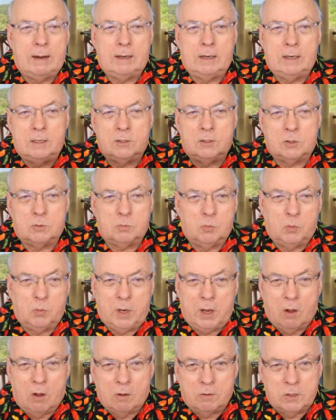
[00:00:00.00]
And as
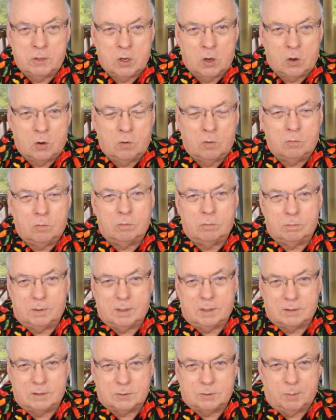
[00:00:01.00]
we all know,
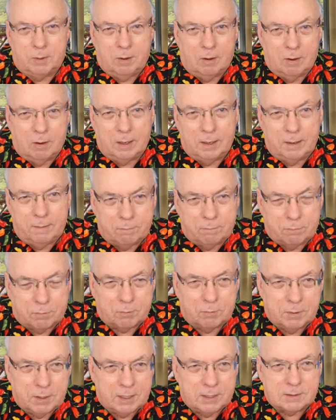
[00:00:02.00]
because we all live
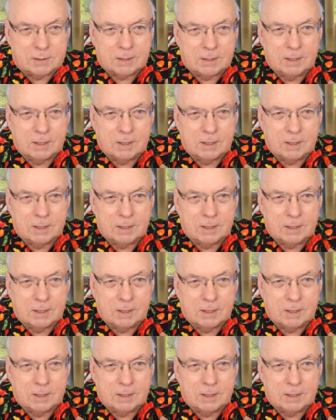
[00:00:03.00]
through this,